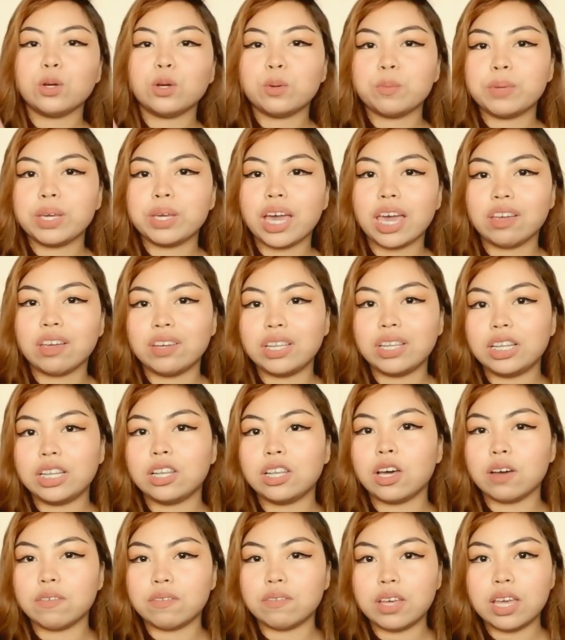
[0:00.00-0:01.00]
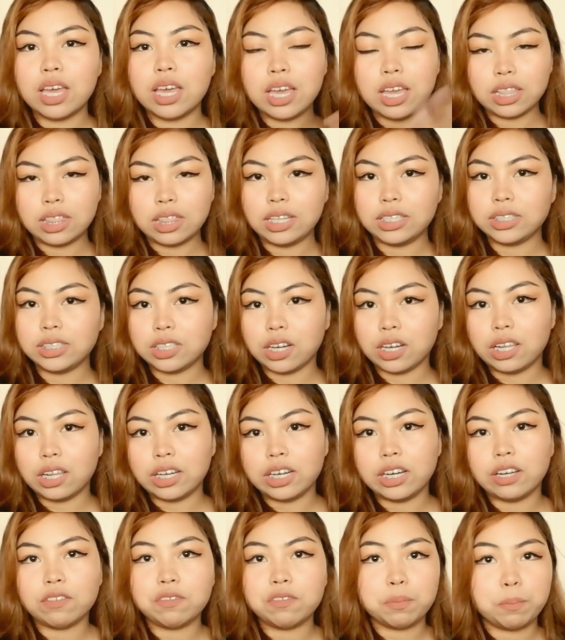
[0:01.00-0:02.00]
know me, I really love this
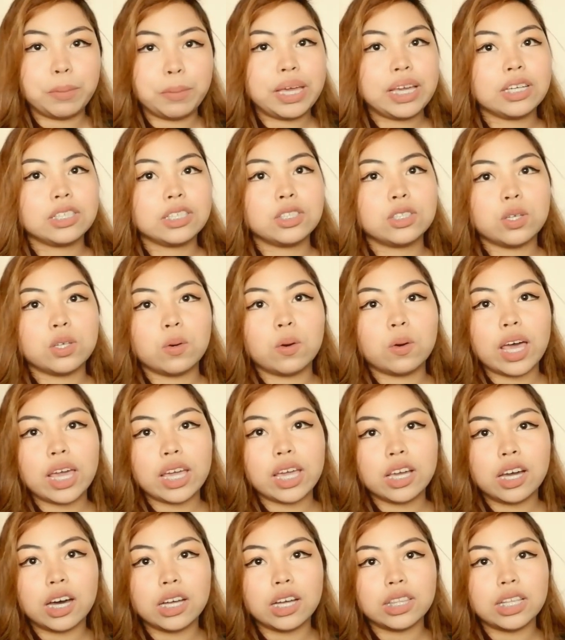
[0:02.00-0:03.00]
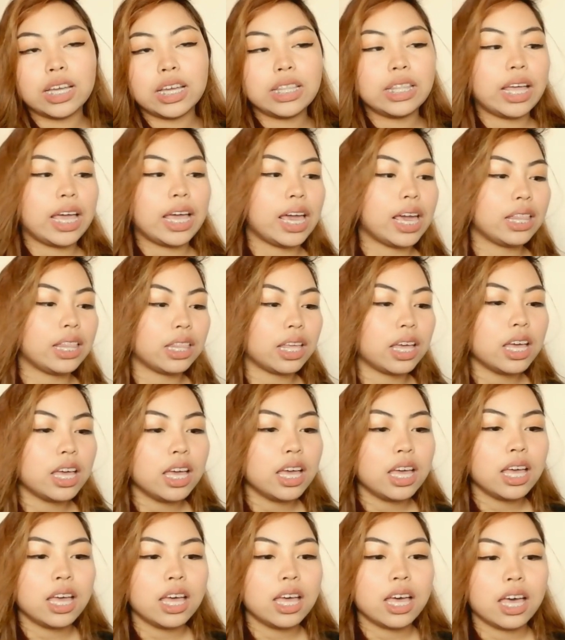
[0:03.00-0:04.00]
color of pink. So, I got it. And
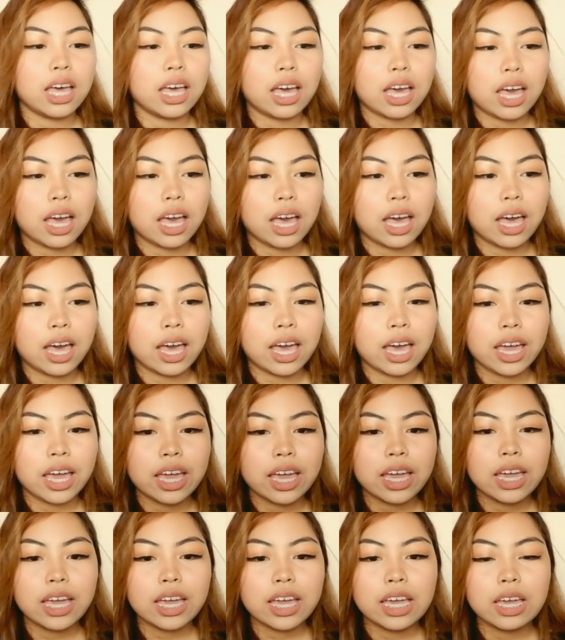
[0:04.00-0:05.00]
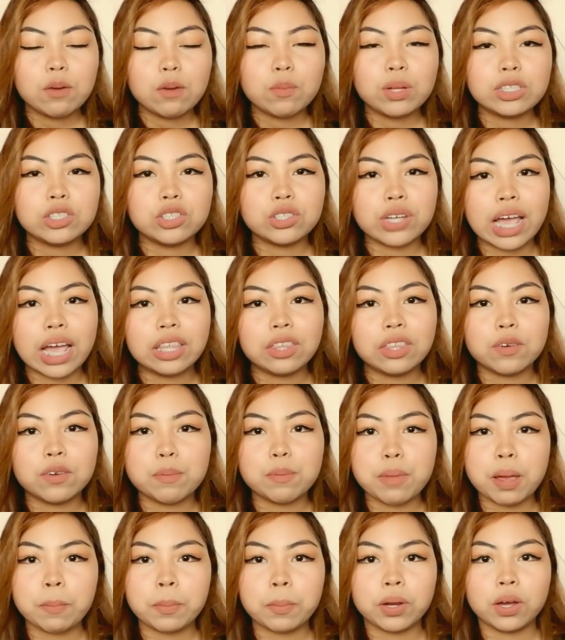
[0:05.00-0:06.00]
I will try to
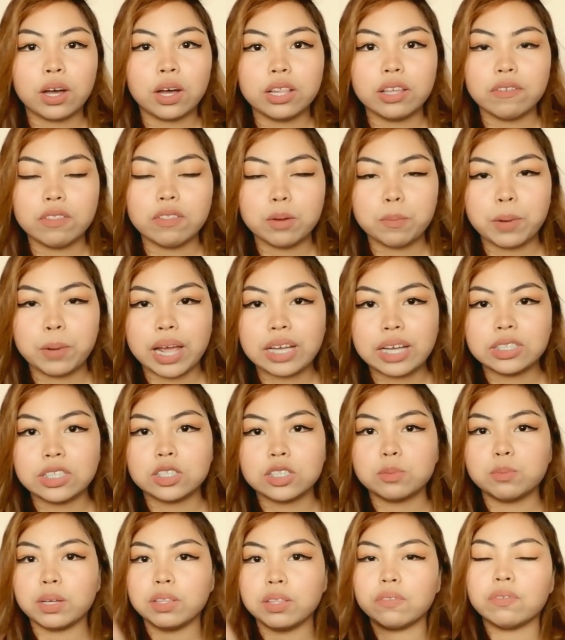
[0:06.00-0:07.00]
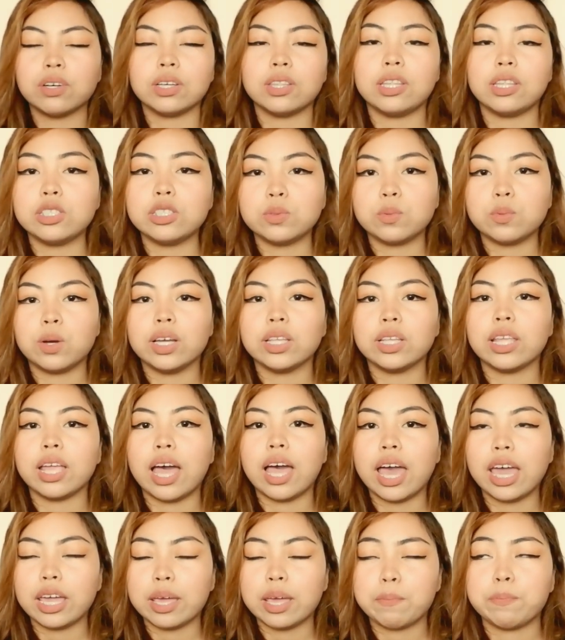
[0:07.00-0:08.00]
remember all of the prices. But for this one,
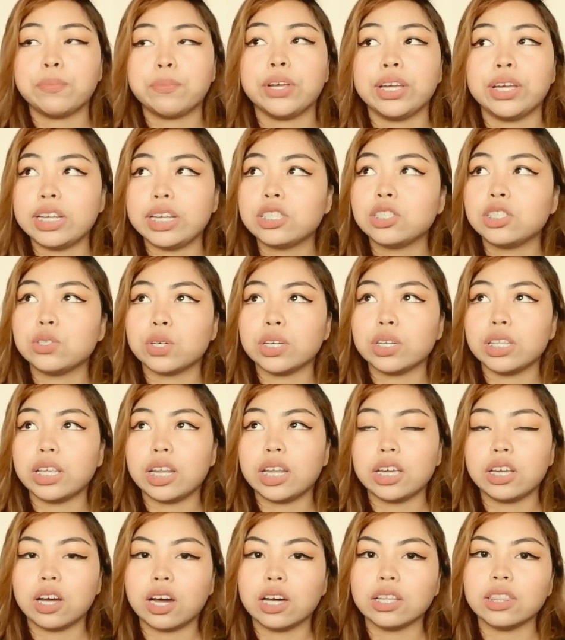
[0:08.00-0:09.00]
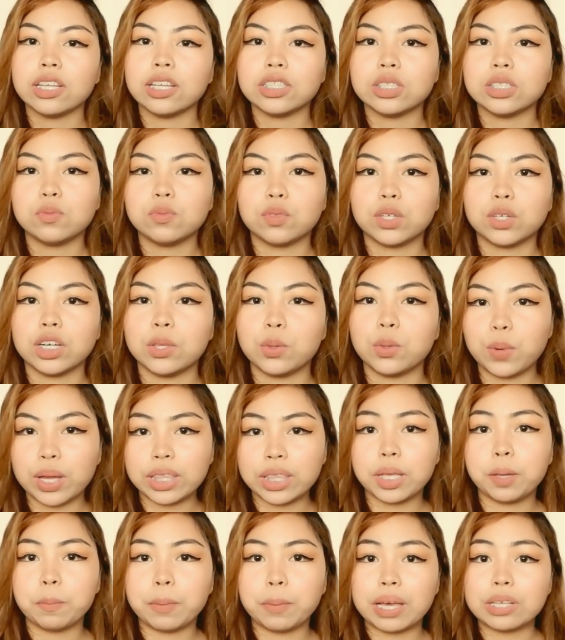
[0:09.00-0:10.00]
I am pretty sure that I got this for
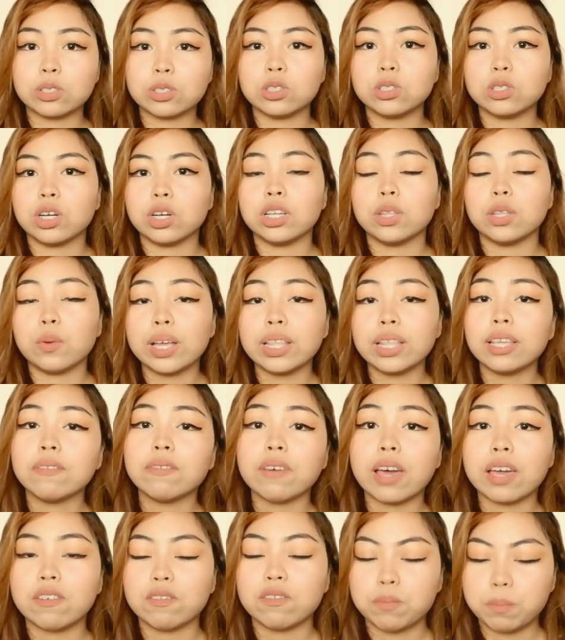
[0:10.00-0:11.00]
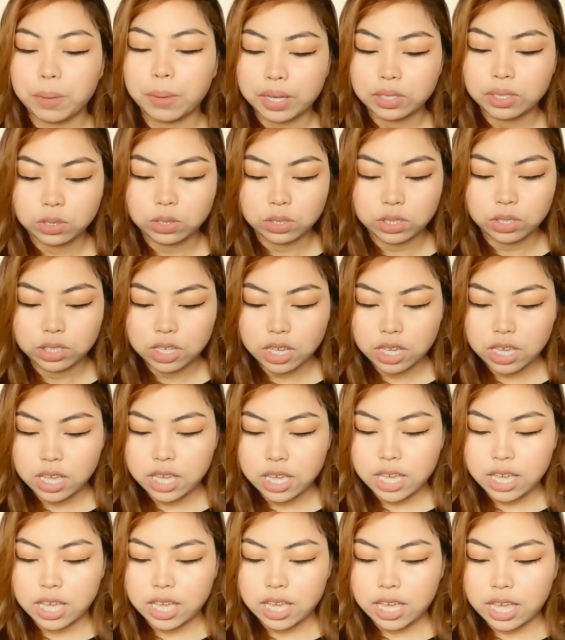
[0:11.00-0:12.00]
20 pesos or 25 pesos.
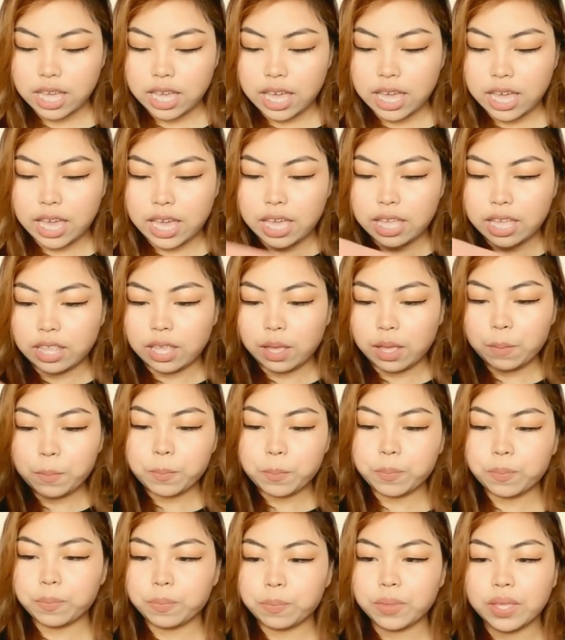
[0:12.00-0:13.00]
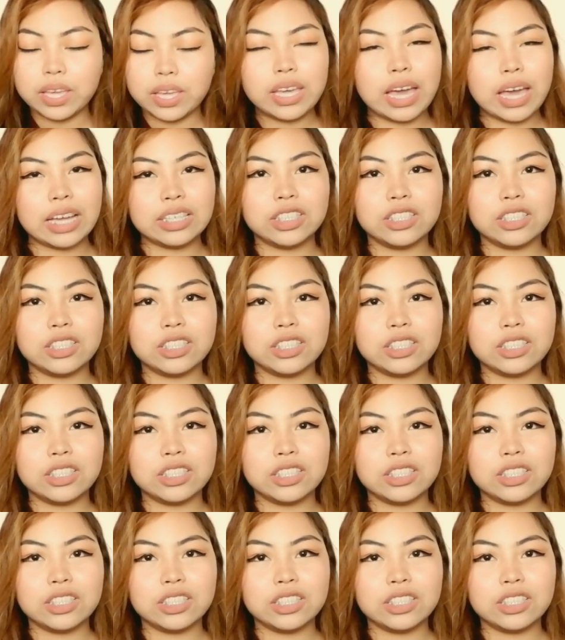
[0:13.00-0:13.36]
And yeah,